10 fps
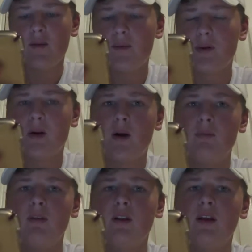
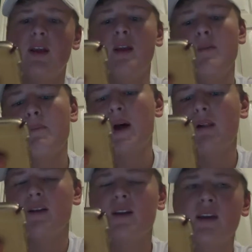Probably a
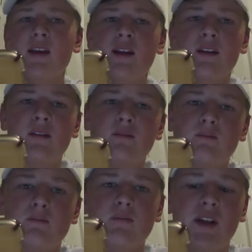Pelican,
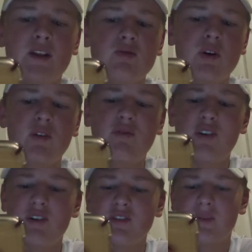like 12
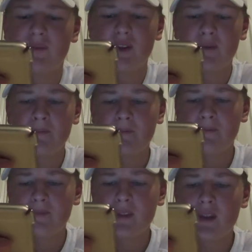foot or something.
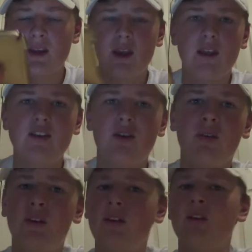Don't
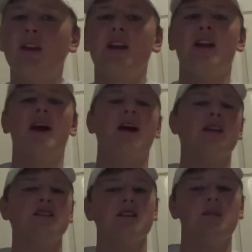really look into
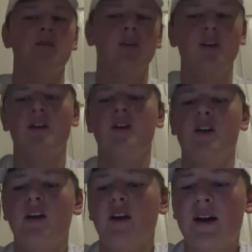kayaks anymore.
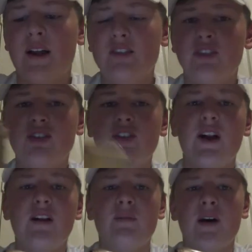I actually
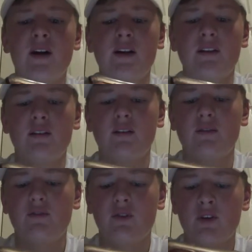traded mine
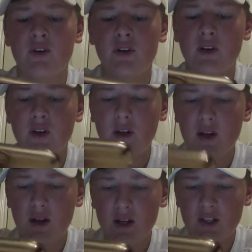for
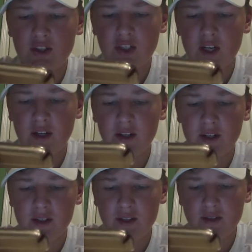
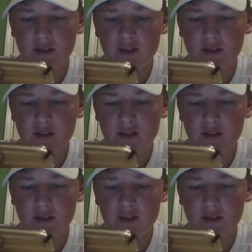shotgun.